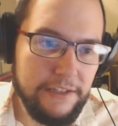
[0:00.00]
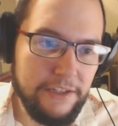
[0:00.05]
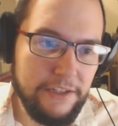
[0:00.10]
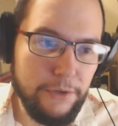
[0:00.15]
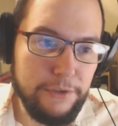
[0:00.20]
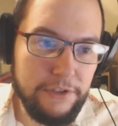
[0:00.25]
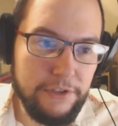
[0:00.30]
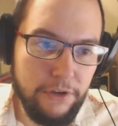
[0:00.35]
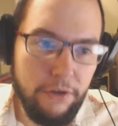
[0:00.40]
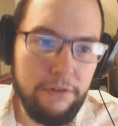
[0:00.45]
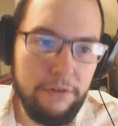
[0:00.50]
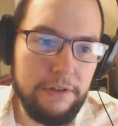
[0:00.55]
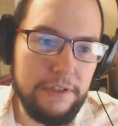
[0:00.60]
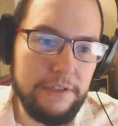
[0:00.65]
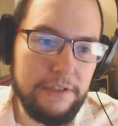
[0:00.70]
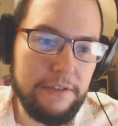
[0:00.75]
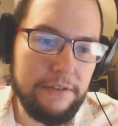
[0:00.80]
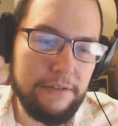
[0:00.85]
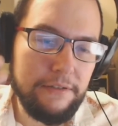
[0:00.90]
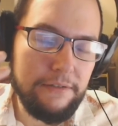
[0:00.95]
So as long
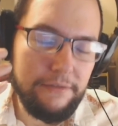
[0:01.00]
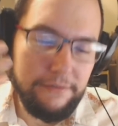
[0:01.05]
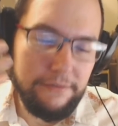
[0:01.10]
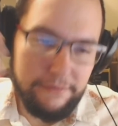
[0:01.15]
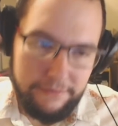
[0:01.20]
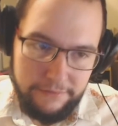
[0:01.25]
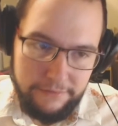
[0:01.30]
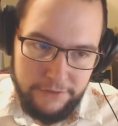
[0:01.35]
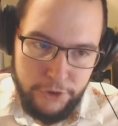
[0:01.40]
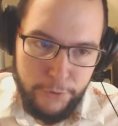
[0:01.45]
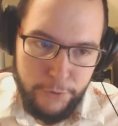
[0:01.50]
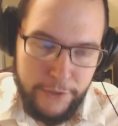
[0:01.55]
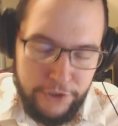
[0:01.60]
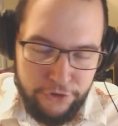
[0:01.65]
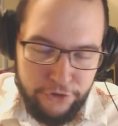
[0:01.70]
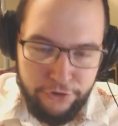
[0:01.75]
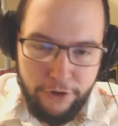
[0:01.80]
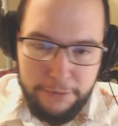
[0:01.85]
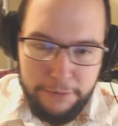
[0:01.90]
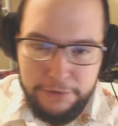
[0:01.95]
as
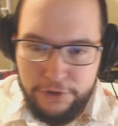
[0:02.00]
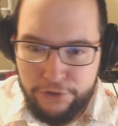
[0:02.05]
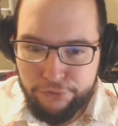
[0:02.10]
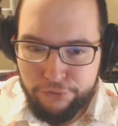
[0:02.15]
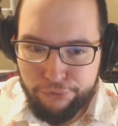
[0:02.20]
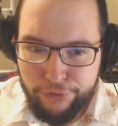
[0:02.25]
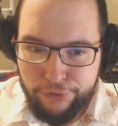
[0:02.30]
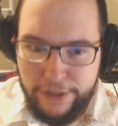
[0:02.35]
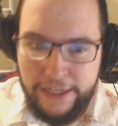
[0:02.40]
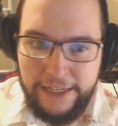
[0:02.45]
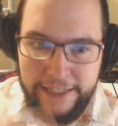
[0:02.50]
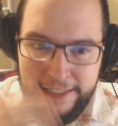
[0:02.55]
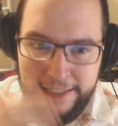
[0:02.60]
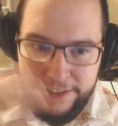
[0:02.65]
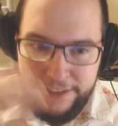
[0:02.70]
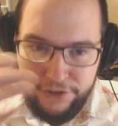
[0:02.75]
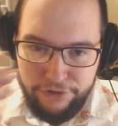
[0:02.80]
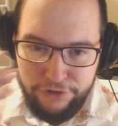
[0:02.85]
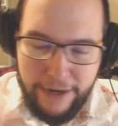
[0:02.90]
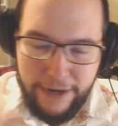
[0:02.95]
Twitch Drops doesn't really
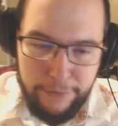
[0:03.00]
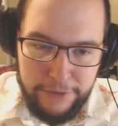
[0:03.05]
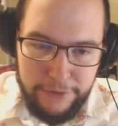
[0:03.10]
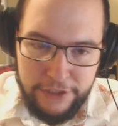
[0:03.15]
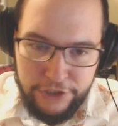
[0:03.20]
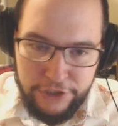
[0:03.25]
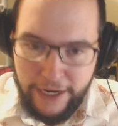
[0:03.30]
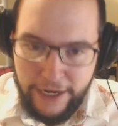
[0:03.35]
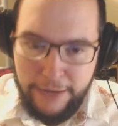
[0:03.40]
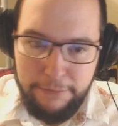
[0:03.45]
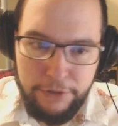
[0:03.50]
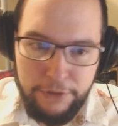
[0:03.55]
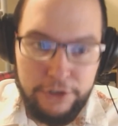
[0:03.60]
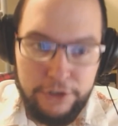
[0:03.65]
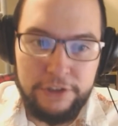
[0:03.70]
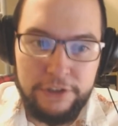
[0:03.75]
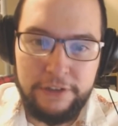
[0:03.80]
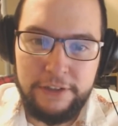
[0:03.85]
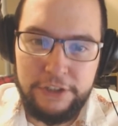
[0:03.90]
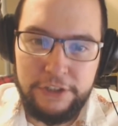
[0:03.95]
interact with the chat
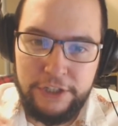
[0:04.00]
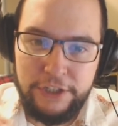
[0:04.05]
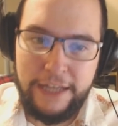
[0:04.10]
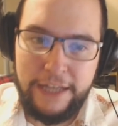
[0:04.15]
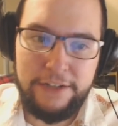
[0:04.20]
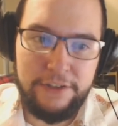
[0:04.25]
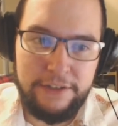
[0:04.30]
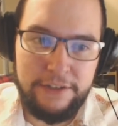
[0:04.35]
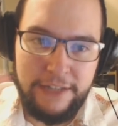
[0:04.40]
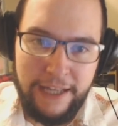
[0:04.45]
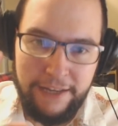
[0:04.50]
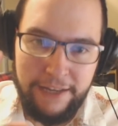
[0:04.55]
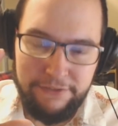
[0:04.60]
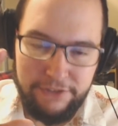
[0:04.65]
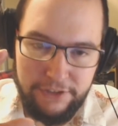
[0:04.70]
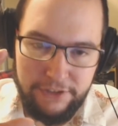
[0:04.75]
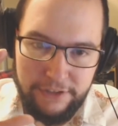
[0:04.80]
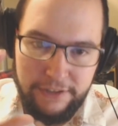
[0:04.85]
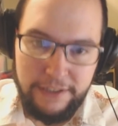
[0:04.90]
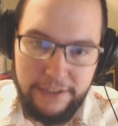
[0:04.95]
much, and the chat doesn't have
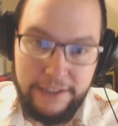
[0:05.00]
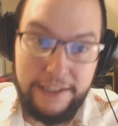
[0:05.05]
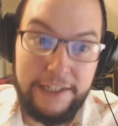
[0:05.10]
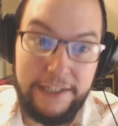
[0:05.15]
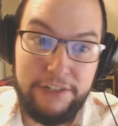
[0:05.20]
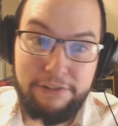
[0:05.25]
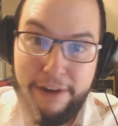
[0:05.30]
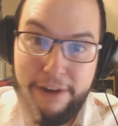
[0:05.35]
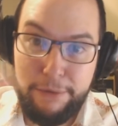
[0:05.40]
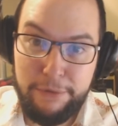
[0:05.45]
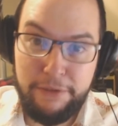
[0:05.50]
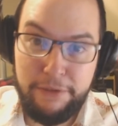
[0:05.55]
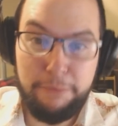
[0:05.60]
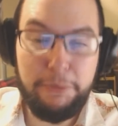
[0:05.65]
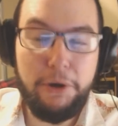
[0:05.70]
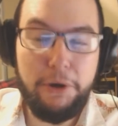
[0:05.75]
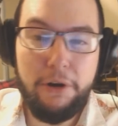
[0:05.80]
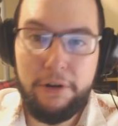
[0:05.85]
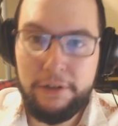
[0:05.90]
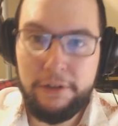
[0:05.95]
to interact with the
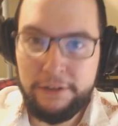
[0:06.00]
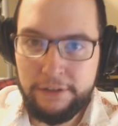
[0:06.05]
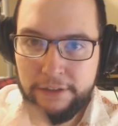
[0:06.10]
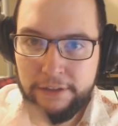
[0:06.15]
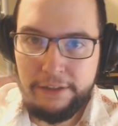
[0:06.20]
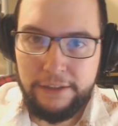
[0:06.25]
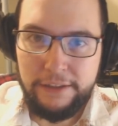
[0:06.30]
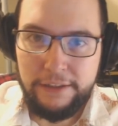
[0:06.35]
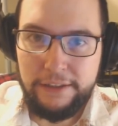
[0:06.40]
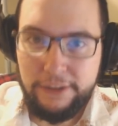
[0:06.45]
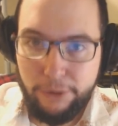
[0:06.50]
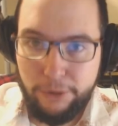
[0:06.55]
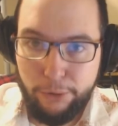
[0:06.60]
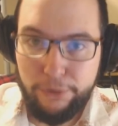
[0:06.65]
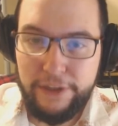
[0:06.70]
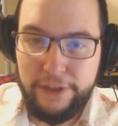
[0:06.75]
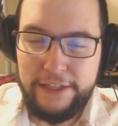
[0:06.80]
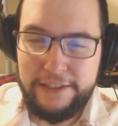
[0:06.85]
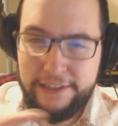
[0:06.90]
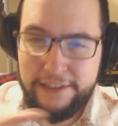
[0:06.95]
bot and
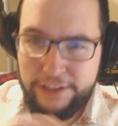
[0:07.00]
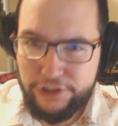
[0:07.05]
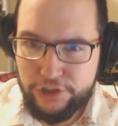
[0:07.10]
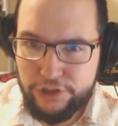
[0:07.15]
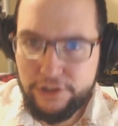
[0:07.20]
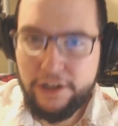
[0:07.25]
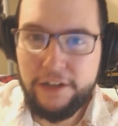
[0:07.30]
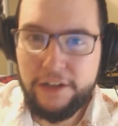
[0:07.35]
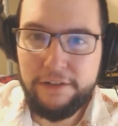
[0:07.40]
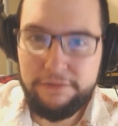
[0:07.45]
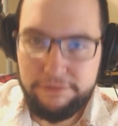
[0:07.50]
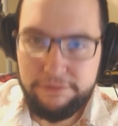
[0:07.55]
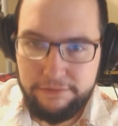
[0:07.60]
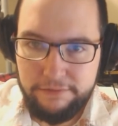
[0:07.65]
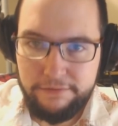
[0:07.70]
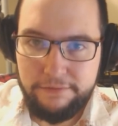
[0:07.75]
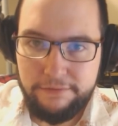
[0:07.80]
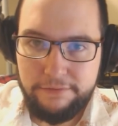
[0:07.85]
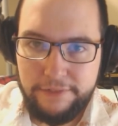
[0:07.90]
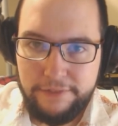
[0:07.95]
all this, and it's just kind of
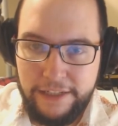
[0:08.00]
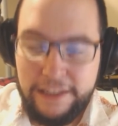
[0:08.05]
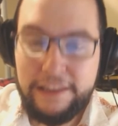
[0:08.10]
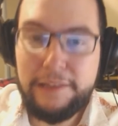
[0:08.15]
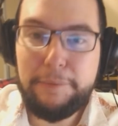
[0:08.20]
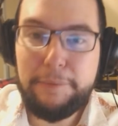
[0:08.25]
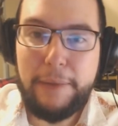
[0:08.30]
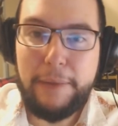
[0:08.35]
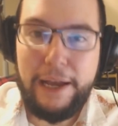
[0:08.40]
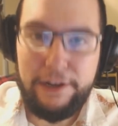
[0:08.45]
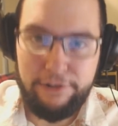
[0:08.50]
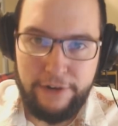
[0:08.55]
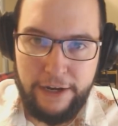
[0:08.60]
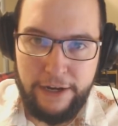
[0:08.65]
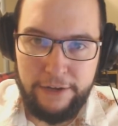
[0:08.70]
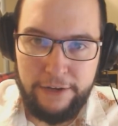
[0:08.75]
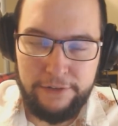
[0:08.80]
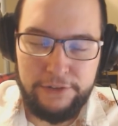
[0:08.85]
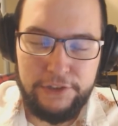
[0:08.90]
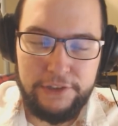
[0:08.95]
in the
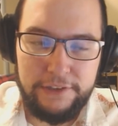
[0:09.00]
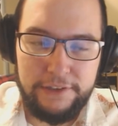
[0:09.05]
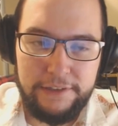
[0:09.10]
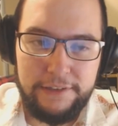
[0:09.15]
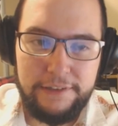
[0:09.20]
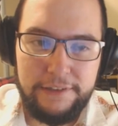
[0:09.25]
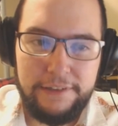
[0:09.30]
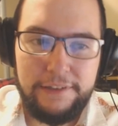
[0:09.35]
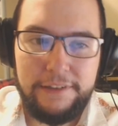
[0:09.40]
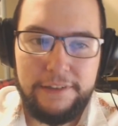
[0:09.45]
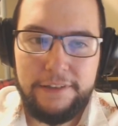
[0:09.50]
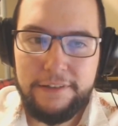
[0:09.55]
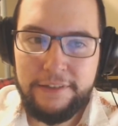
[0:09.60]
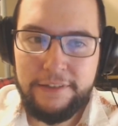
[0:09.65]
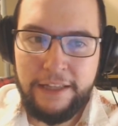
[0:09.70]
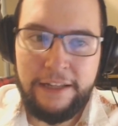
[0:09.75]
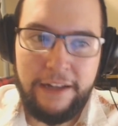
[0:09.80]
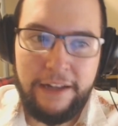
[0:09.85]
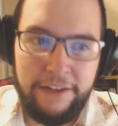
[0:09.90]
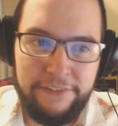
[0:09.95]
background,
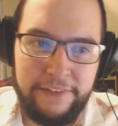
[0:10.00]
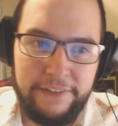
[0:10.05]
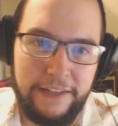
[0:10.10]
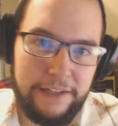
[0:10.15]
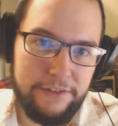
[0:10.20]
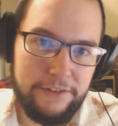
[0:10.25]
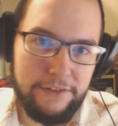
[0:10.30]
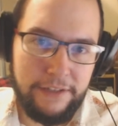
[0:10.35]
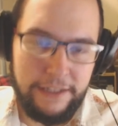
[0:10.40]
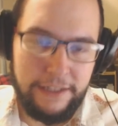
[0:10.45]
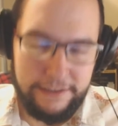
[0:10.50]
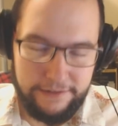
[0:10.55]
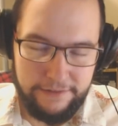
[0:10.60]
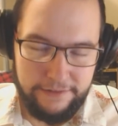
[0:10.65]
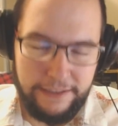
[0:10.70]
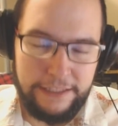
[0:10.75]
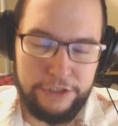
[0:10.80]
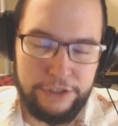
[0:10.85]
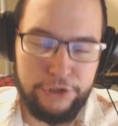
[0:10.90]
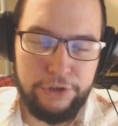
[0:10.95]
then I think
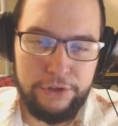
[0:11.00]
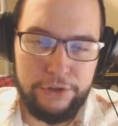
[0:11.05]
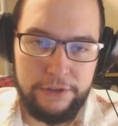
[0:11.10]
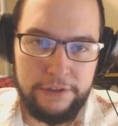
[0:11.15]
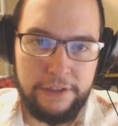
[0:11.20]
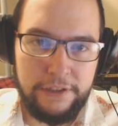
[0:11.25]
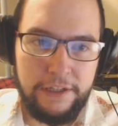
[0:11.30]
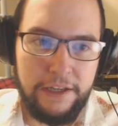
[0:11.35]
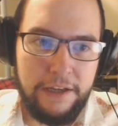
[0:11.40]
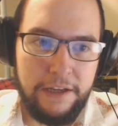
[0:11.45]
that's good.